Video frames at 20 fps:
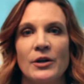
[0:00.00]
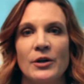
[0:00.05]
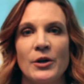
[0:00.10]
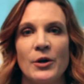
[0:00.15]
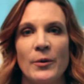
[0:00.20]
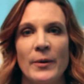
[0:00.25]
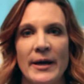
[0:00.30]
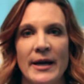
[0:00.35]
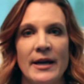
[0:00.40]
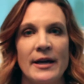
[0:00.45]

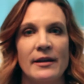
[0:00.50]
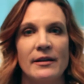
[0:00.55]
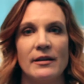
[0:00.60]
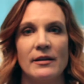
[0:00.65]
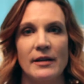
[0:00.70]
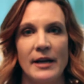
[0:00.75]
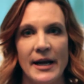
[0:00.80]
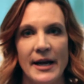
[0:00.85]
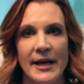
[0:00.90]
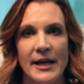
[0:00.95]
go hand
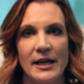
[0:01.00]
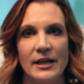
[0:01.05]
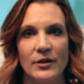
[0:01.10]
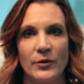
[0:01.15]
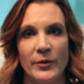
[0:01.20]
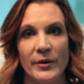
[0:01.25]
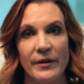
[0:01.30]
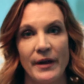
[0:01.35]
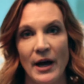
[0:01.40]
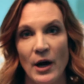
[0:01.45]
in
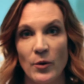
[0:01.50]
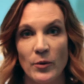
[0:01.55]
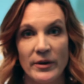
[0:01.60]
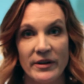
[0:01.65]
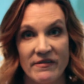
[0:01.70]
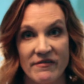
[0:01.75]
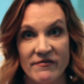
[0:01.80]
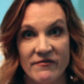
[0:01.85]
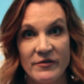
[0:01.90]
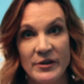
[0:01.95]
hand with how
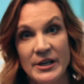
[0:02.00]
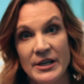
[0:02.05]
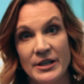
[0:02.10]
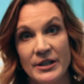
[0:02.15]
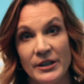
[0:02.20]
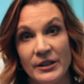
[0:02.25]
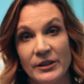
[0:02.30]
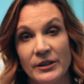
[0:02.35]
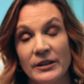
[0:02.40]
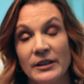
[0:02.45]
we
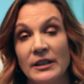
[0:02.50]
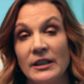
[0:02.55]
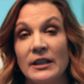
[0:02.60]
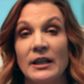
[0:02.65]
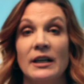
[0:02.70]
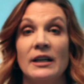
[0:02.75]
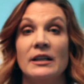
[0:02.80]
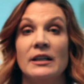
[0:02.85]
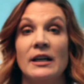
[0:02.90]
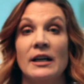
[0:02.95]
feel.
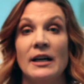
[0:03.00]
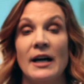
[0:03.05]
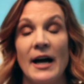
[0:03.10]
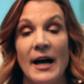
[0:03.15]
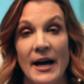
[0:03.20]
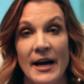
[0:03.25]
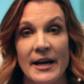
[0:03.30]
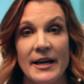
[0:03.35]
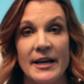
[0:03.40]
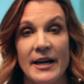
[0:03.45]

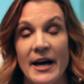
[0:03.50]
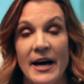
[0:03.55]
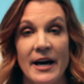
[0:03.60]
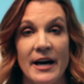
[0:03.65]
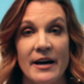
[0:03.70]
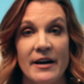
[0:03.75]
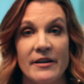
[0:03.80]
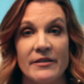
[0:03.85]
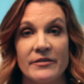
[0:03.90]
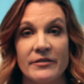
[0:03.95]
I
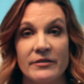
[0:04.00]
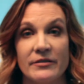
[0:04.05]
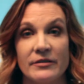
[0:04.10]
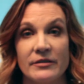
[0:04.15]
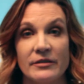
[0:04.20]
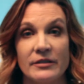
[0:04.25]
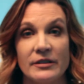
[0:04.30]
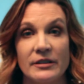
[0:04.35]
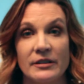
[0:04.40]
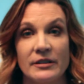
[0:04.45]
have
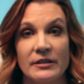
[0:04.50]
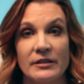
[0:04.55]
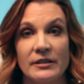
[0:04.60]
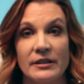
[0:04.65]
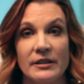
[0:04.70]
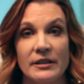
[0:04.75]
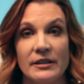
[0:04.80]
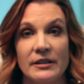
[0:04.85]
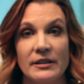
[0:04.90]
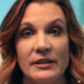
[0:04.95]

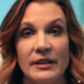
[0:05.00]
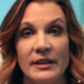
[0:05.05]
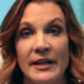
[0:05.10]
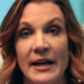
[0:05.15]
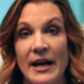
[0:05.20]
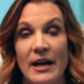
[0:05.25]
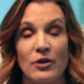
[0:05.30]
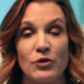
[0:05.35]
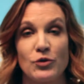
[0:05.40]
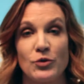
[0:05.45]
an
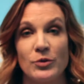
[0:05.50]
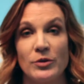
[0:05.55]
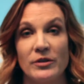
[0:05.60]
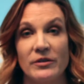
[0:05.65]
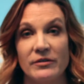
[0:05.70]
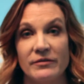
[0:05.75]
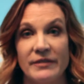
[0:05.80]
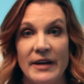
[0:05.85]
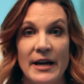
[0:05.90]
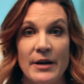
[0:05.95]

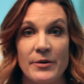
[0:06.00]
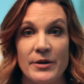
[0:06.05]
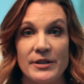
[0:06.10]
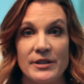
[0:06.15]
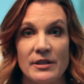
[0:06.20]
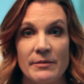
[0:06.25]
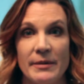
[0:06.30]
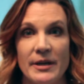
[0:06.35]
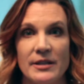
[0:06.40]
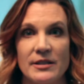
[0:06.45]
actual
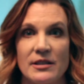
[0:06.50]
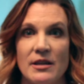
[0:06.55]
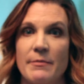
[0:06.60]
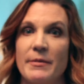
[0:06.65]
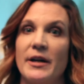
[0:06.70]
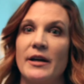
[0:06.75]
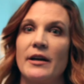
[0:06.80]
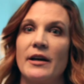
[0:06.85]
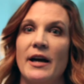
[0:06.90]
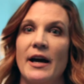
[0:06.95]
virus in my
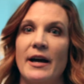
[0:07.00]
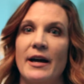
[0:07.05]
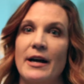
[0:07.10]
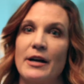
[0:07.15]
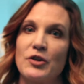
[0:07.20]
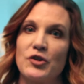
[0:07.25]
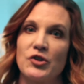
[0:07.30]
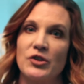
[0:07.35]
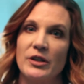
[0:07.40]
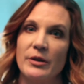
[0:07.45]
stomach. I
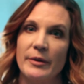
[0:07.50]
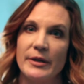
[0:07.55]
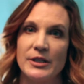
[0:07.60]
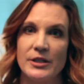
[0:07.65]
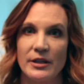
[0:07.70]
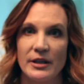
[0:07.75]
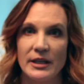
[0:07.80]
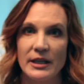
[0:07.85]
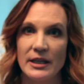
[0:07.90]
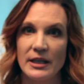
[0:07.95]
actually went
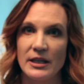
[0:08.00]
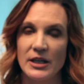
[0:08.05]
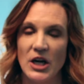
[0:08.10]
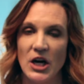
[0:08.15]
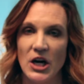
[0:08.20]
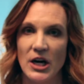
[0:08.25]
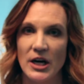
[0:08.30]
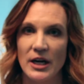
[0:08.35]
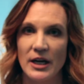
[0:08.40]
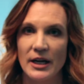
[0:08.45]
to the
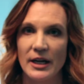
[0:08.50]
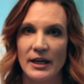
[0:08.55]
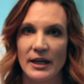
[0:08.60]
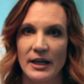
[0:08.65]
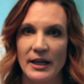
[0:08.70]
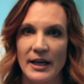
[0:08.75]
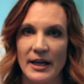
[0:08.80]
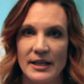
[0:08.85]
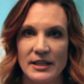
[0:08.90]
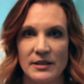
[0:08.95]
ER
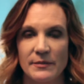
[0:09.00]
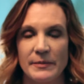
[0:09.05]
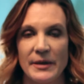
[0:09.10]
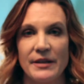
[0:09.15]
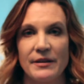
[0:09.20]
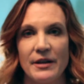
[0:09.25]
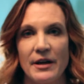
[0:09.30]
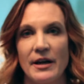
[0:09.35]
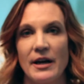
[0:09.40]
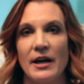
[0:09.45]
and
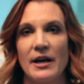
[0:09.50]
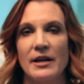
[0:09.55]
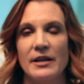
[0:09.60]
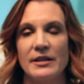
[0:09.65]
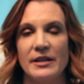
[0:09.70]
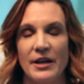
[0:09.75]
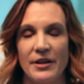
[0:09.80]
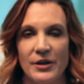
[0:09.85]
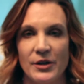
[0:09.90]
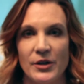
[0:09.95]
spent
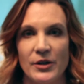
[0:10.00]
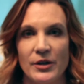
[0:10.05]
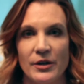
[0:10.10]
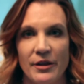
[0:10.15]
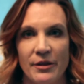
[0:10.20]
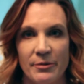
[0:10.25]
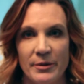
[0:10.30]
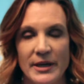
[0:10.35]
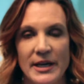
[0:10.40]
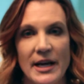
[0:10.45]

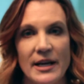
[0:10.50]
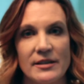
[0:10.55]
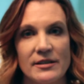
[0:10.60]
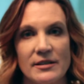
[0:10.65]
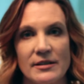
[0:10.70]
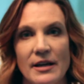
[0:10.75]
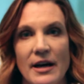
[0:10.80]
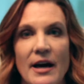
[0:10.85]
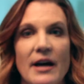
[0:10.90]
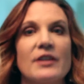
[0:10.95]
another 3 days
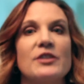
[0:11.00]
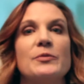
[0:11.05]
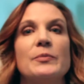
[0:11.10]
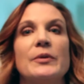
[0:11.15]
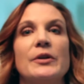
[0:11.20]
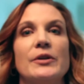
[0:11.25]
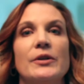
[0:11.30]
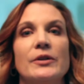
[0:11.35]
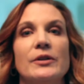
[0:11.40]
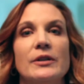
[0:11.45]
in the
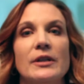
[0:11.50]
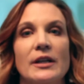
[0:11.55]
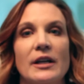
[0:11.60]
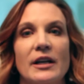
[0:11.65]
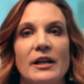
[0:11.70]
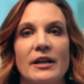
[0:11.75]
hospital